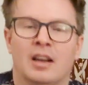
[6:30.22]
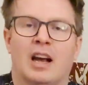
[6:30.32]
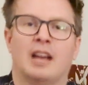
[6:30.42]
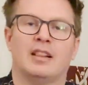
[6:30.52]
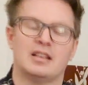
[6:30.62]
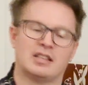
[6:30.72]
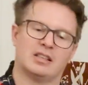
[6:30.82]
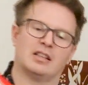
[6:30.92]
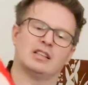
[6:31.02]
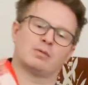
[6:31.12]
And
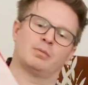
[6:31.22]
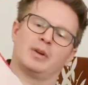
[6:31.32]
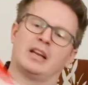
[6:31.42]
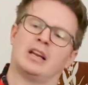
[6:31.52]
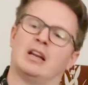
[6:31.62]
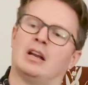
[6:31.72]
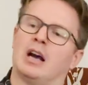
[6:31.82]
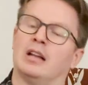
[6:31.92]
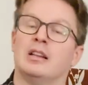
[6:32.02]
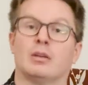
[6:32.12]
this would be
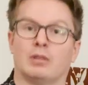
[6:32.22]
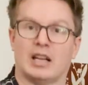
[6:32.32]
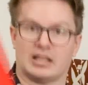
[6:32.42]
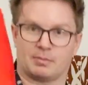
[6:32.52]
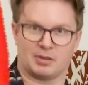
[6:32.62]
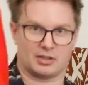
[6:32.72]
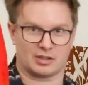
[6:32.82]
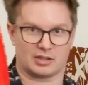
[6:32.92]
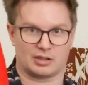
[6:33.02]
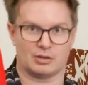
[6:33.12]
a little less because
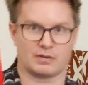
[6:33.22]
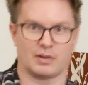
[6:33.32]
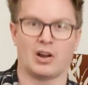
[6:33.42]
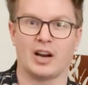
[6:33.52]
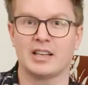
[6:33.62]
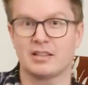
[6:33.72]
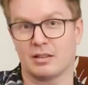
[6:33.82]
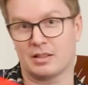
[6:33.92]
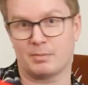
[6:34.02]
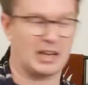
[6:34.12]
it's used for lining, so
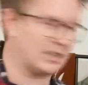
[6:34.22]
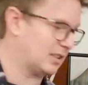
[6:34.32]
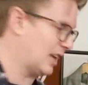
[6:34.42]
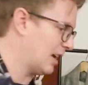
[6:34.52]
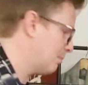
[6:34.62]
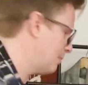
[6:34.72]
it's about 10